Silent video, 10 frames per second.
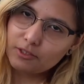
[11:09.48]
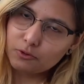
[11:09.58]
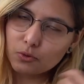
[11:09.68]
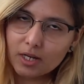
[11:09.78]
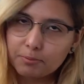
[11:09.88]

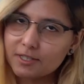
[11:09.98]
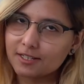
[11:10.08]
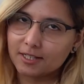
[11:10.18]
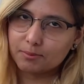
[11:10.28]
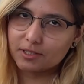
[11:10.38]
to help us
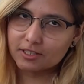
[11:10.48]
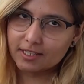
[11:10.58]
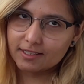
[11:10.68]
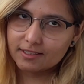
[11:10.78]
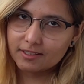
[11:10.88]
accomplish
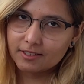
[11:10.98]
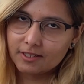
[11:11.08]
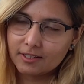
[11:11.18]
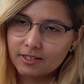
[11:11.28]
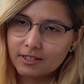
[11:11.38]
that?
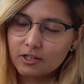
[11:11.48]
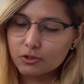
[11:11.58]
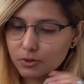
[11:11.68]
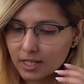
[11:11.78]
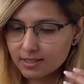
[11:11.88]

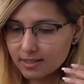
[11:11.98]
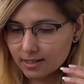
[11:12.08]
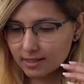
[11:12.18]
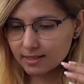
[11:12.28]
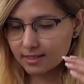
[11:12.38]
So that's the,
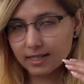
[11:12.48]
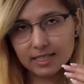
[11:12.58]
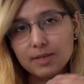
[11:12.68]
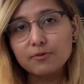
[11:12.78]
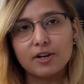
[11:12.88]
that's the
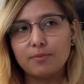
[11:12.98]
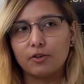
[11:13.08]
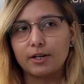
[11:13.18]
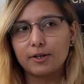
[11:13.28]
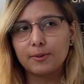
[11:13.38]
key
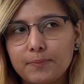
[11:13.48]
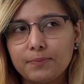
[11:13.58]
framework.